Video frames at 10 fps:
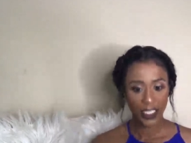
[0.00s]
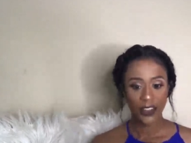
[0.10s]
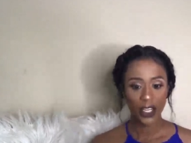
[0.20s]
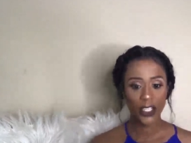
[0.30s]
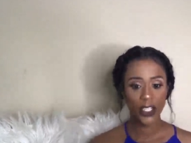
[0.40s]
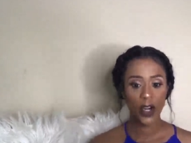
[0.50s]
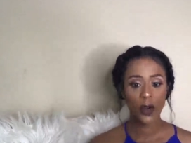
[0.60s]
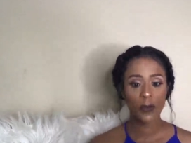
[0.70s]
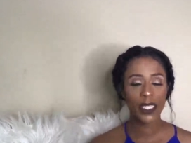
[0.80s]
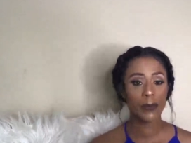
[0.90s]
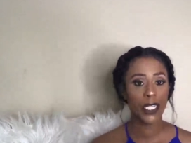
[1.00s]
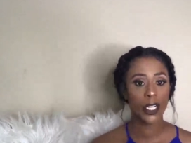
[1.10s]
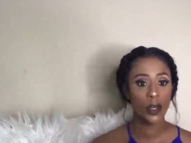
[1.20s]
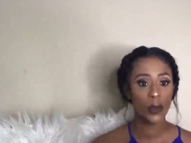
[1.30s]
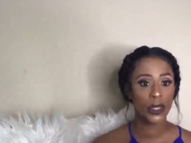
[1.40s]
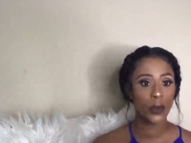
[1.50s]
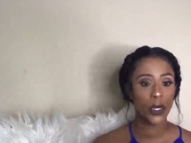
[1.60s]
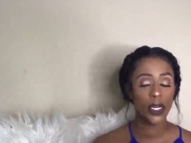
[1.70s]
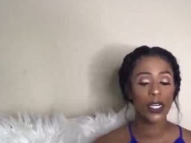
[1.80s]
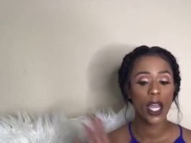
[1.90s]
There you go, Miss Money Girl with the
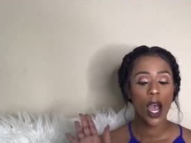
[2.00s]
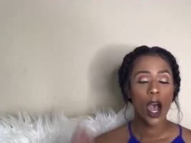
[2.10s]
word.